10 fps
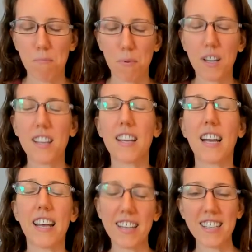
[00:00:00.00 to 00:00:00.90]
breathe it
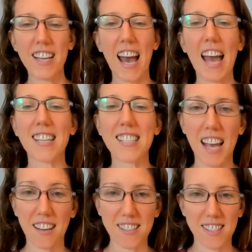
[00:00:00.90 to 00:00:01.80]
in and
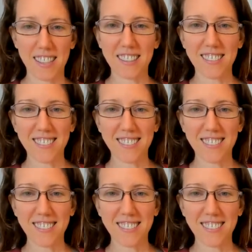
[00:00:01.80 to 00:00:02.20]
taste it.